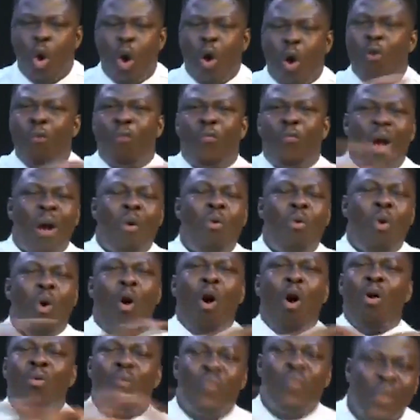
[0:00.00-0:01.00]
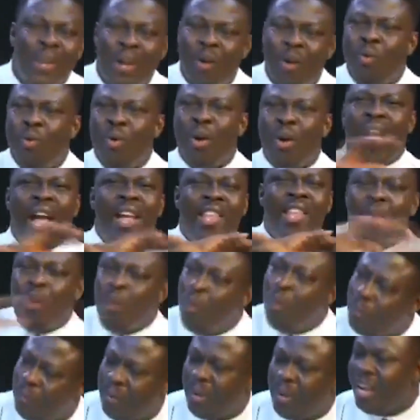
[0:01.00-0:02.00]
On fa ho odwene ho enye
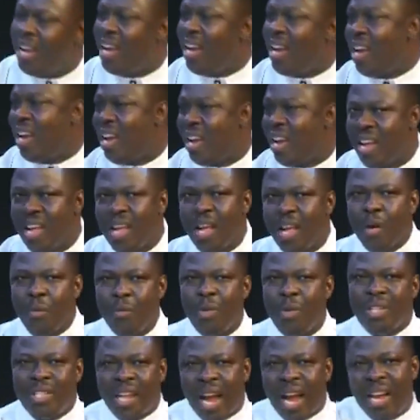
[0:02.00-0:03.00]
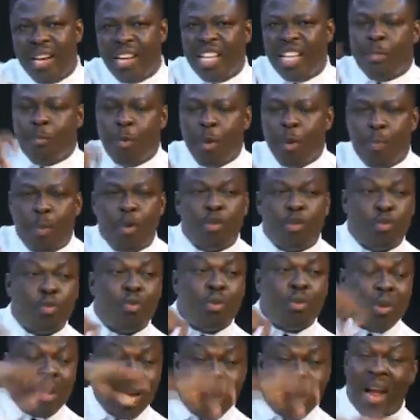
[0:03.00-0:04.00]
ho hwe. We turn these people
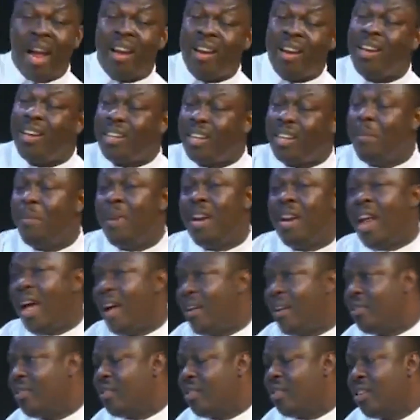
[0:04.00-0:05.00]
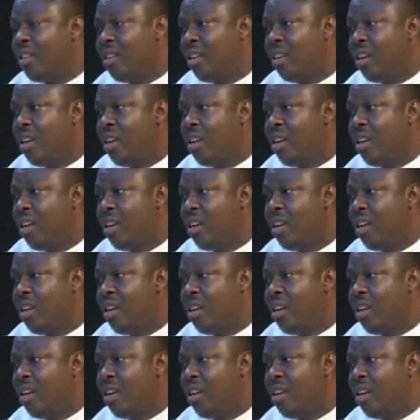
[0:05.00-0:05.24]
to hardened criminals.